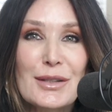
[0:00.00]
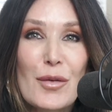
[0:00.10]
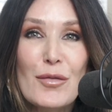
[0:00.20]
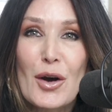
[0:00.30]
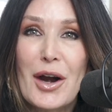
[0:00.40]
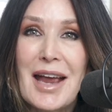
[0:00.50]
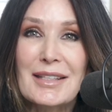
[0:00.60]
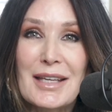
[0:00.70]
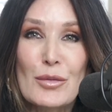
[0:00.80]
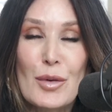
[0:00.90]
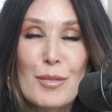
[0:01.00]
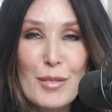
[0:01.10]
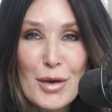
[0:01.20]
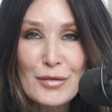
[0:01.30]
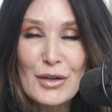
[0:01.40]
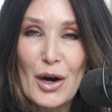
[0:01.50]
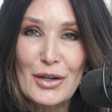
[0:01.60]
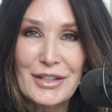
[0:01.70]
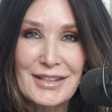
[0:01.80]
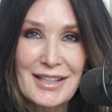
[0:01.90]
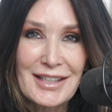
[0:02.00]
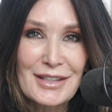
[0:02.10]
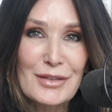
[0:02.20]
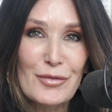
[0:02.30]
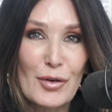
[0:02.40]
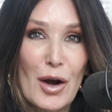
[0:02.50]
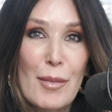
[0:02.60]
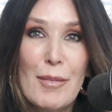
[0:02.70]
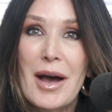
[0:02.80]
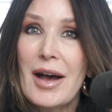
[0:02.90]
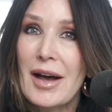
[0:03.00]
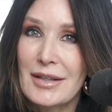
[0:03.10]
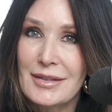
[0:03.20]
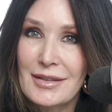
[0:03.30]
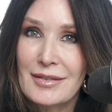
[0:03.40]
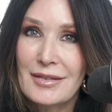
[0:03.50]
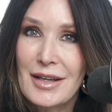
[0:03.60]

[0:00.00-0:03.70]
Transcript: so far has he removed our sins from us.